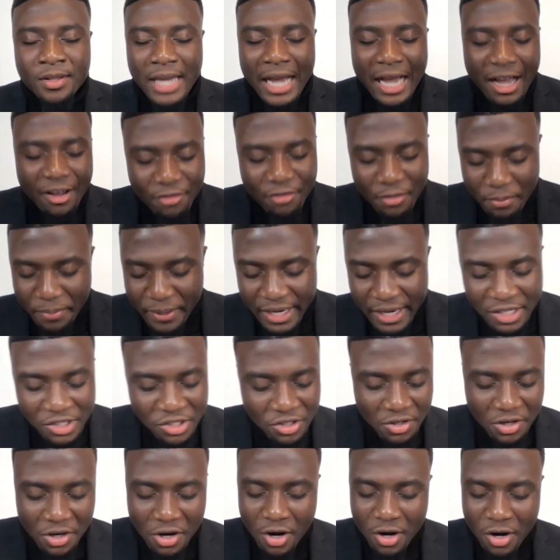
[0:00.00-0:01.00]
haven't
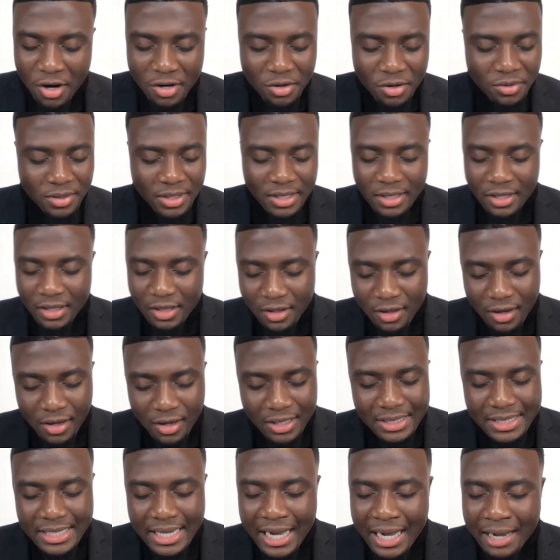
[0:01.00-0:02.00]
paid your car note in a
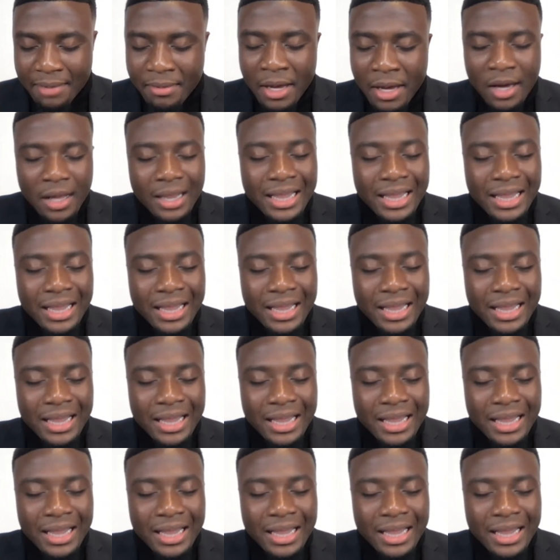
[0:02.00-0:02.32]
long time,